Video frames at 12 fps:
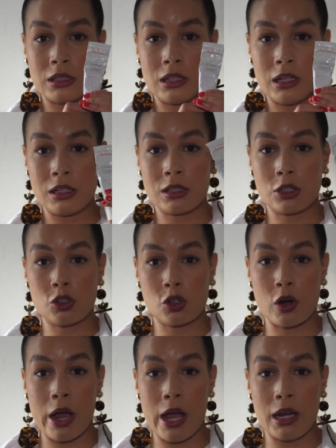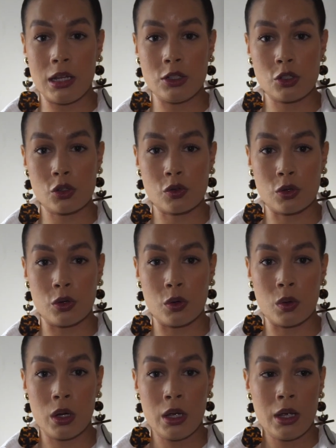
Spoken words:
this tried and true